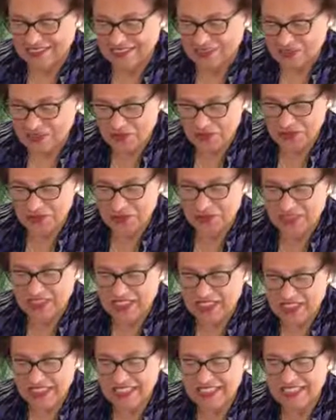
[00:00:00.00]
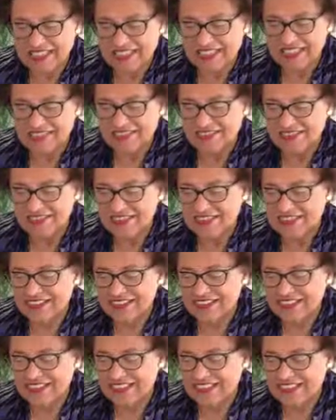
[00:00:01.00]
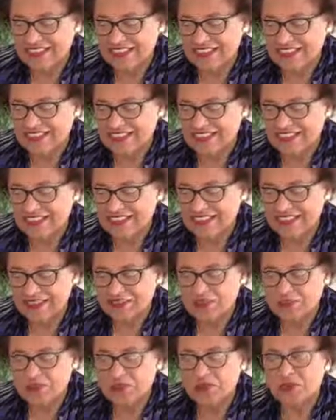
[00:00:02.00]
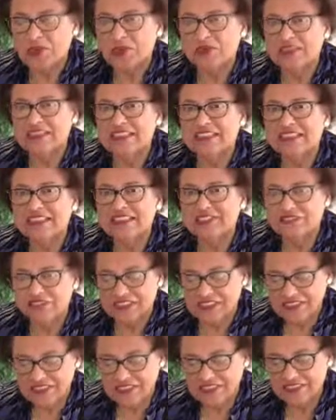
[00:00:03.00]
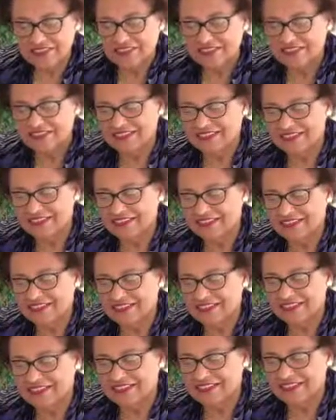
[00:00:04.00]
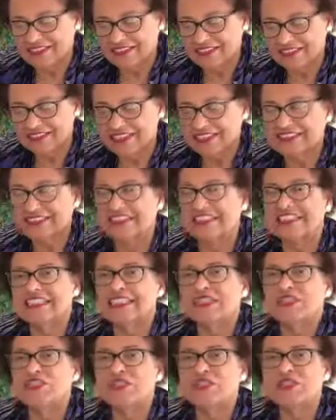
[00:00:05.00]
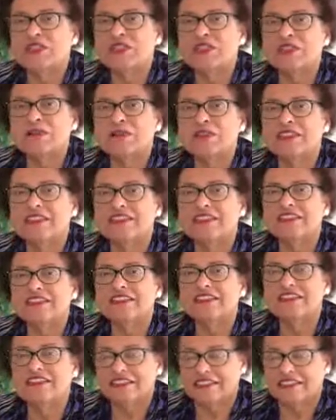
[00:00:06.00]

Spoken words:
told him to hang in there, and the little boy released fear and said he knew he could beat it.